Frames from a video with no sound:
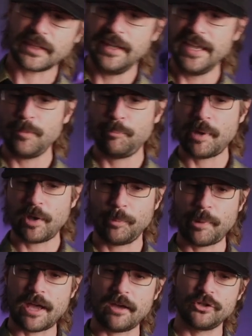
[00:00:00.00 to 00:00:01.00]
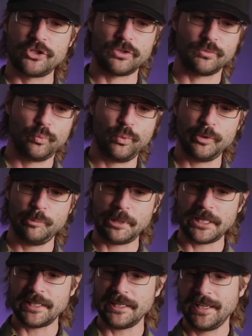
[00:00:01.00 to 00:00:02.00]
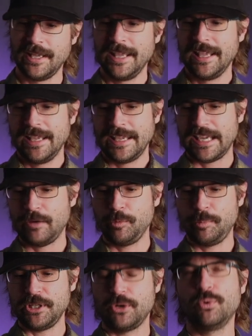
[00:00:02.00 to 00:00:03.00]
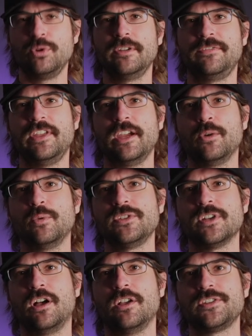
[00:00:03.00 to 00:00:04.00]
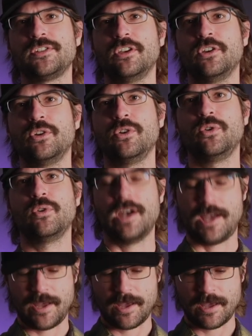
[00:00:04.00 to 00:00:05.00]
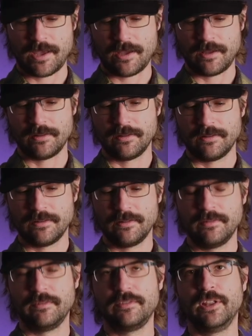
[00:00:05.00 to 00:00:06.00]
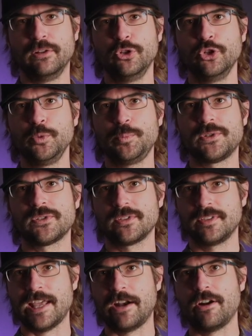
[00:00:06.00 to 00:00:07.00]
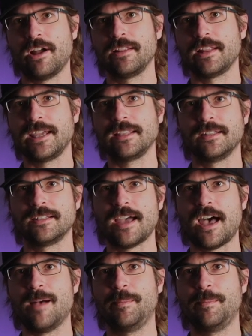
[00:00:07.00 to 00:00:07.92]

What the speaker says: hip belt pouch would be, it would be cool if there was also the loops that are on like the top